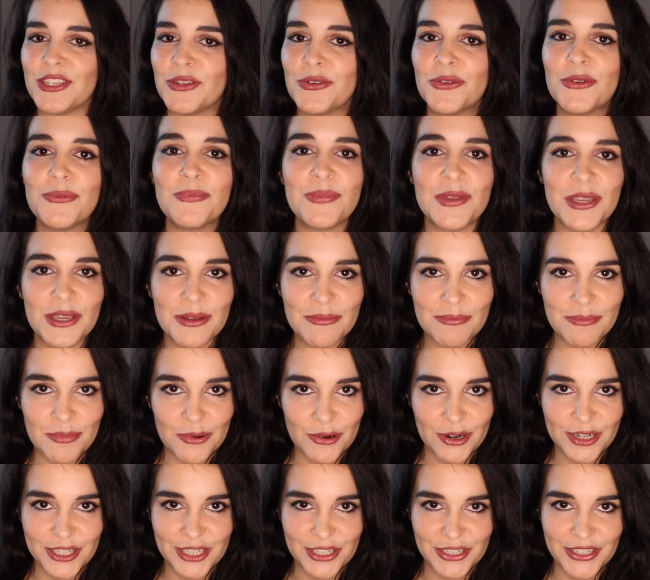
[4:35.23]
European
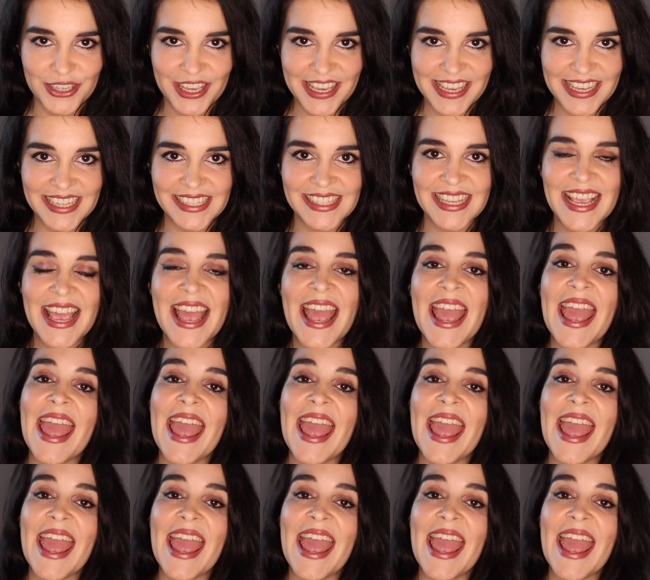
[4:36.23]
Portuguese